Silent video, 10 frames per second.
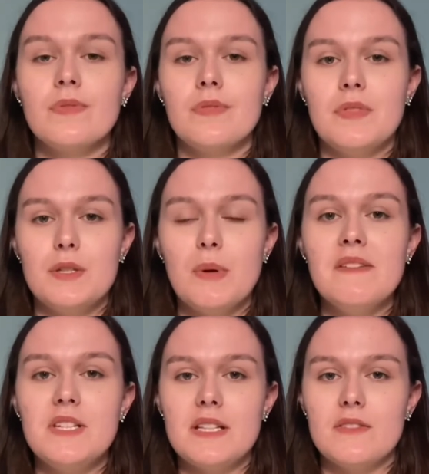The 12
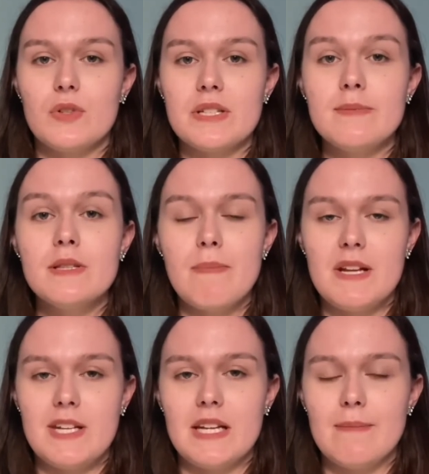Dates of Christmas by
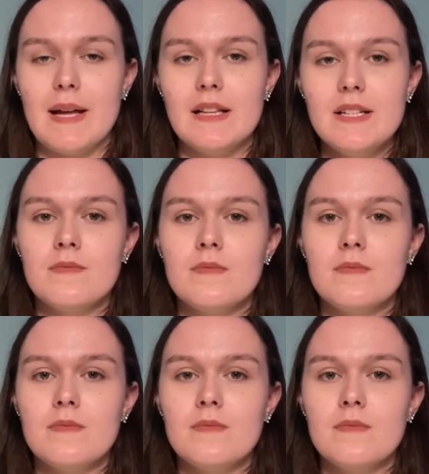Jenny Bayliss.